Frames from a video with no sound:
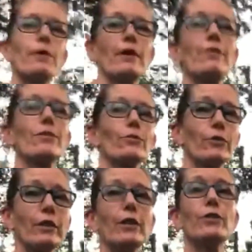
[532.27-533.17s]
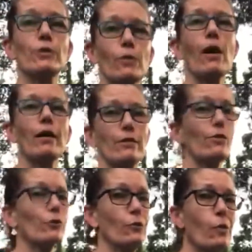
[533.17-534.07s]
it's really too hot to
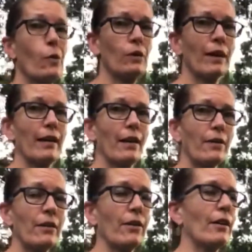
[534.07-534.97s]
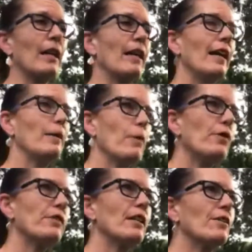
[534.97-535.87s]
do a whole lot out here. And
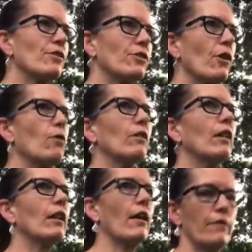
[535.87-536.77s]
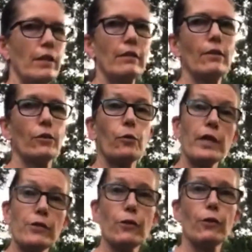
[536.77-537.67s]
most things don't love it. The
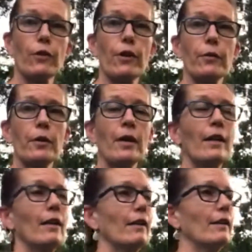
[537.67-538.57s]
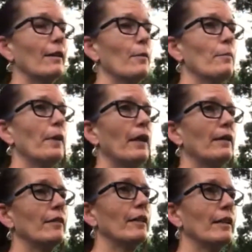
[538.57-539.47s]
weeds will grow,
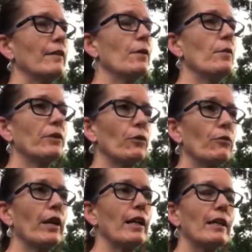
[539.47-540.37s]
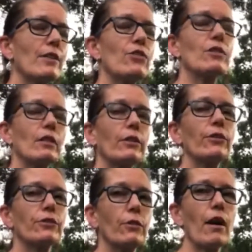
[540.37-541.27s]
but even with the rain, it's just a little
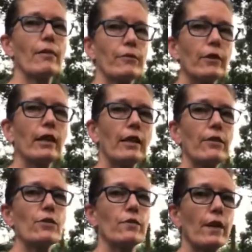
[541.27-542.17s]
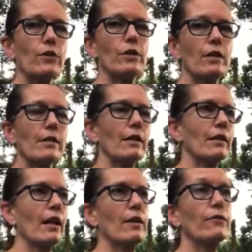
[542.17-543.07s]
too hot for a lot of those veggies
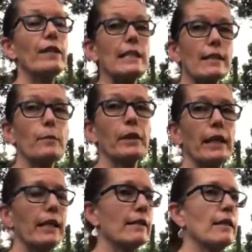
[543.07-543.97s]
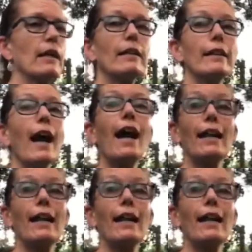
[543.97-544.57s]
and kind of fancy plants. Luckily, I